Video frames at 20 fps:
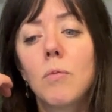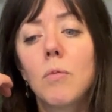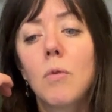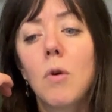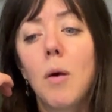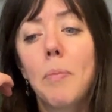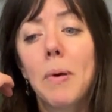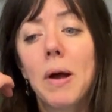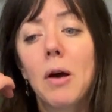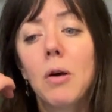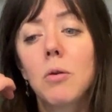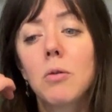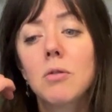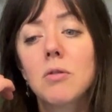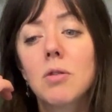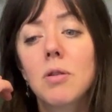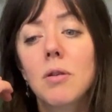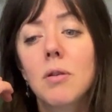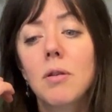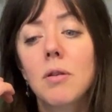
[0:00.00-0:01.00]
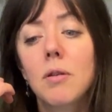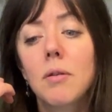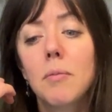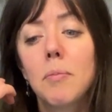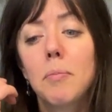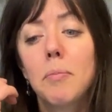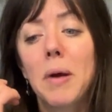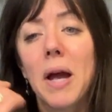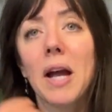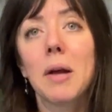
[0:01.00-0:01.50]
about
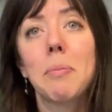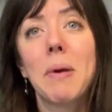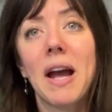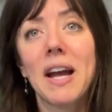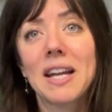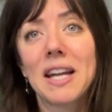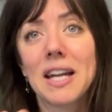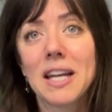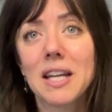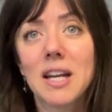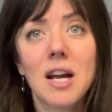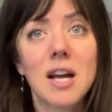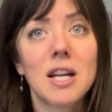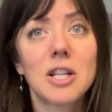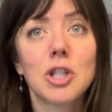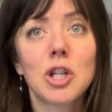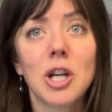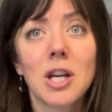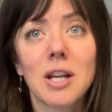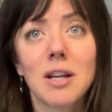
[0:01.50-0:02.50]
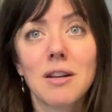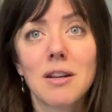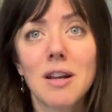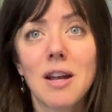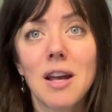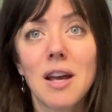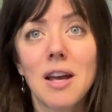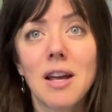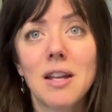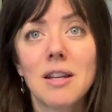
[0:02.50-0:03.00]
backpacking and hygiene.
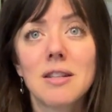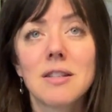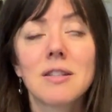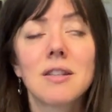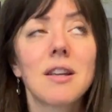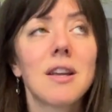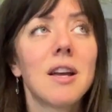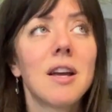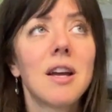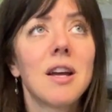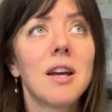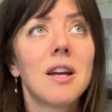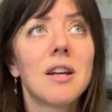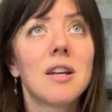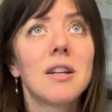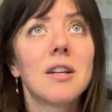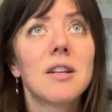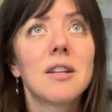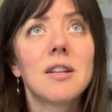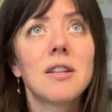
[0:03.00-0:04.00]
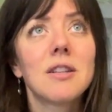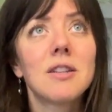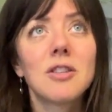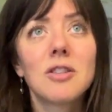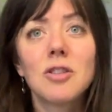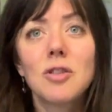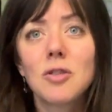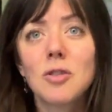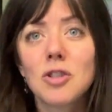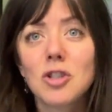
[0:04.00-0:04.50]
And
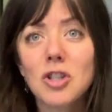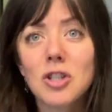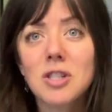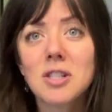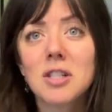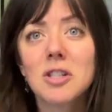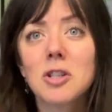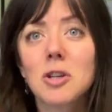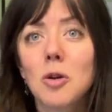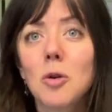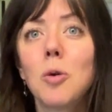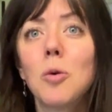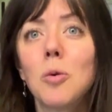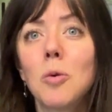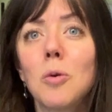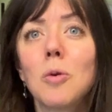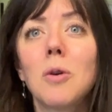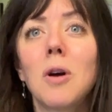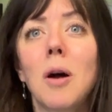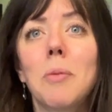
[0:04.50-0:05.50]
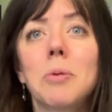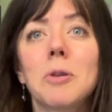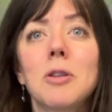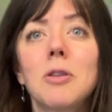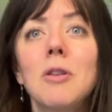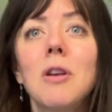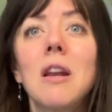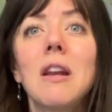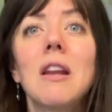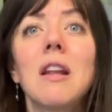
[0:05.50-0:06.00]
just such a cool
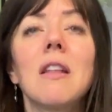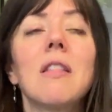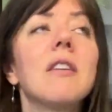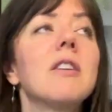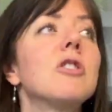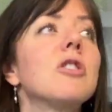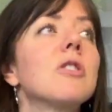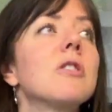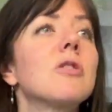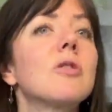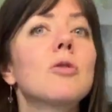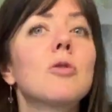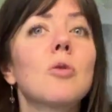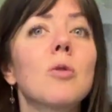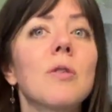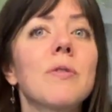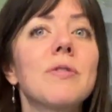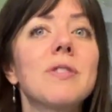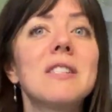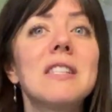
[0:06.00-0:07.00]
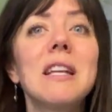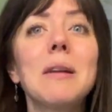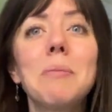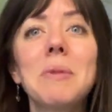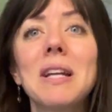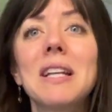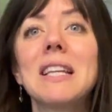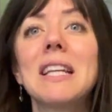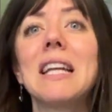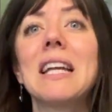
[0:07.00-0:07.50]
opportunity that just sort of seemingly